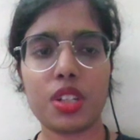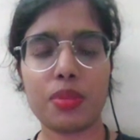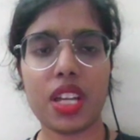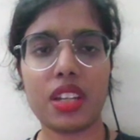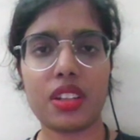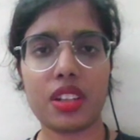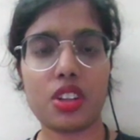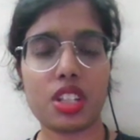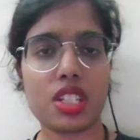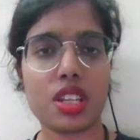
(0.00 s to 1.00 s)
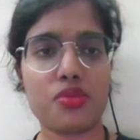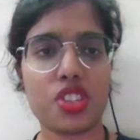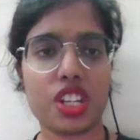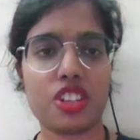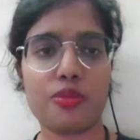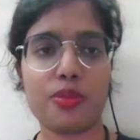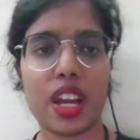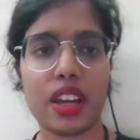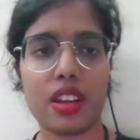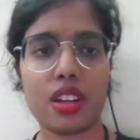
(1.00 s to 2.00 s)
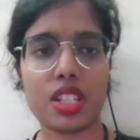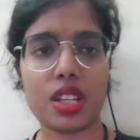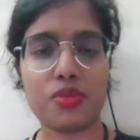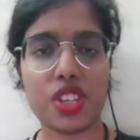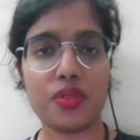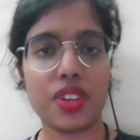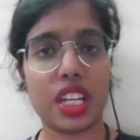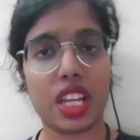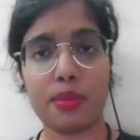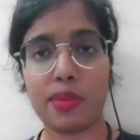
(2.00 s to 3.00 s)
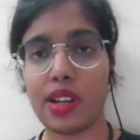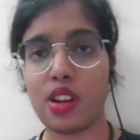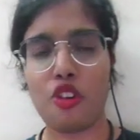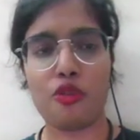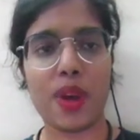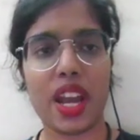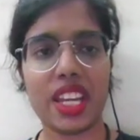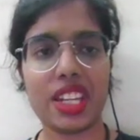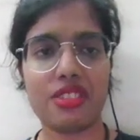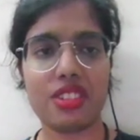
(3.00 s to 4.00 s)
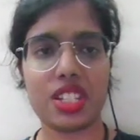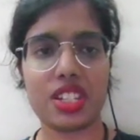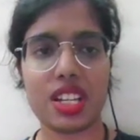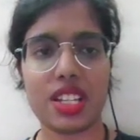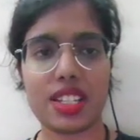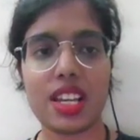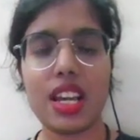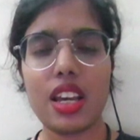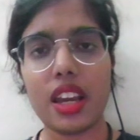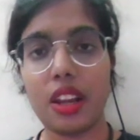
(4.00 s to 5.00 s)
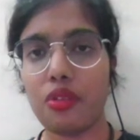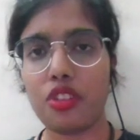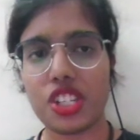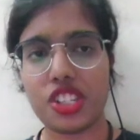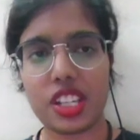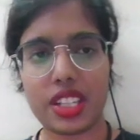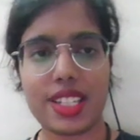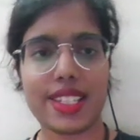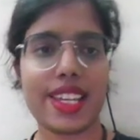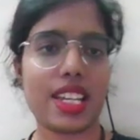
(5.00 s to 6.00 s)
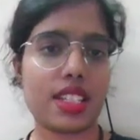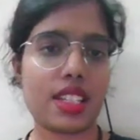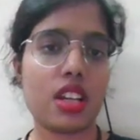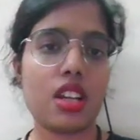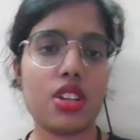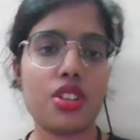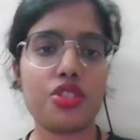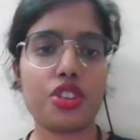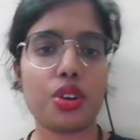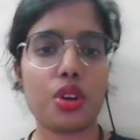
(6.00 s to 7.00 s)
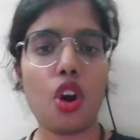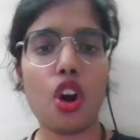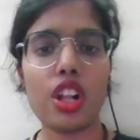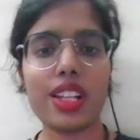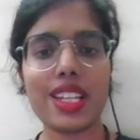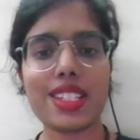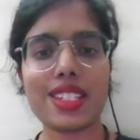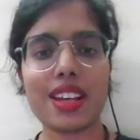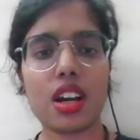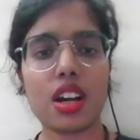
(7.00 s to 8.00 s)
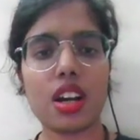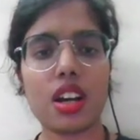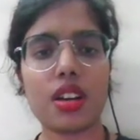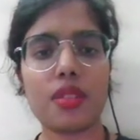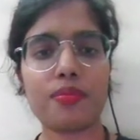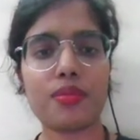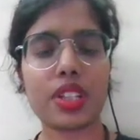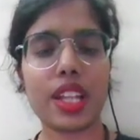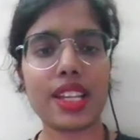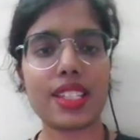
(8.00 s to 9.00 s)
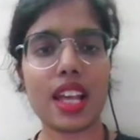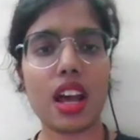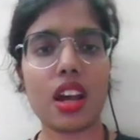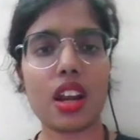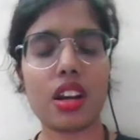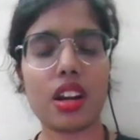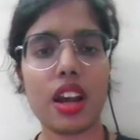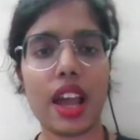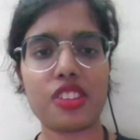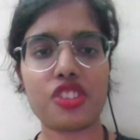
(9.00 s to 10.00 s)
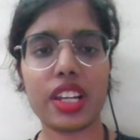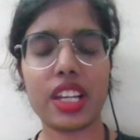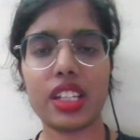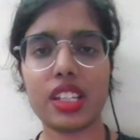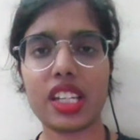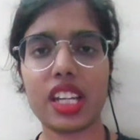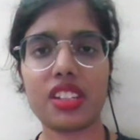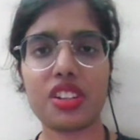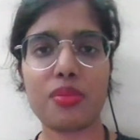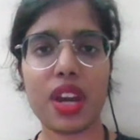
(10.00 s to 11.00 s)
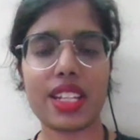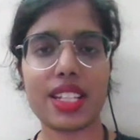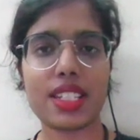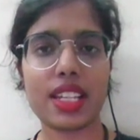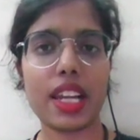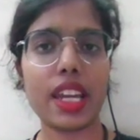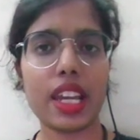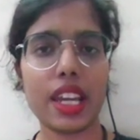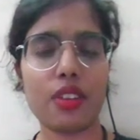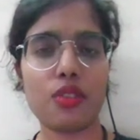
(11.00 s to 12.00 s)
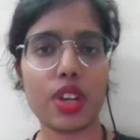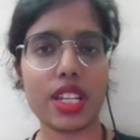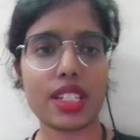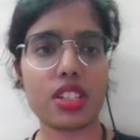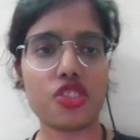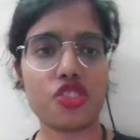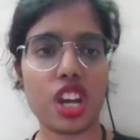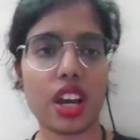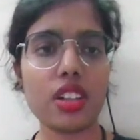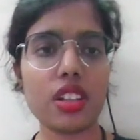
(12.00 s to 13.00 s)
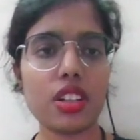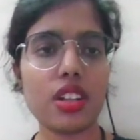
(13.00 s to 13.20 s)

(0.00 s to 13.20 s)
dependent or the subject of my subject variable of my interest is influenced in this case. So all these things are actually indicated by this key influencer chart.